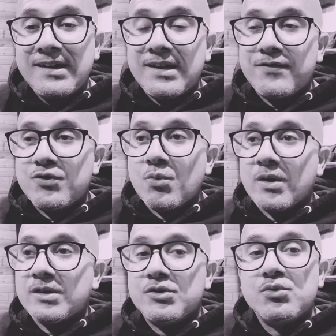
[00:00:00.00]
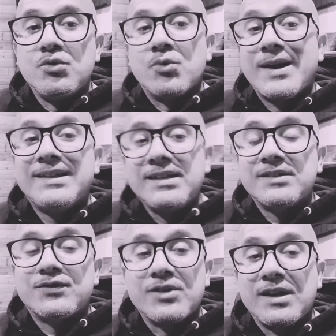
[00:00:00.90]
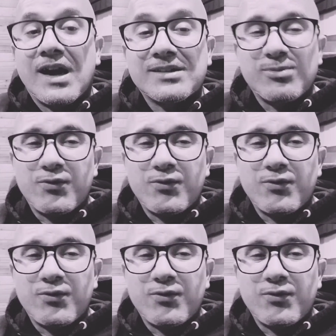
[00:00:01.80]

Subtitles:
if you want to do great things for the gospel,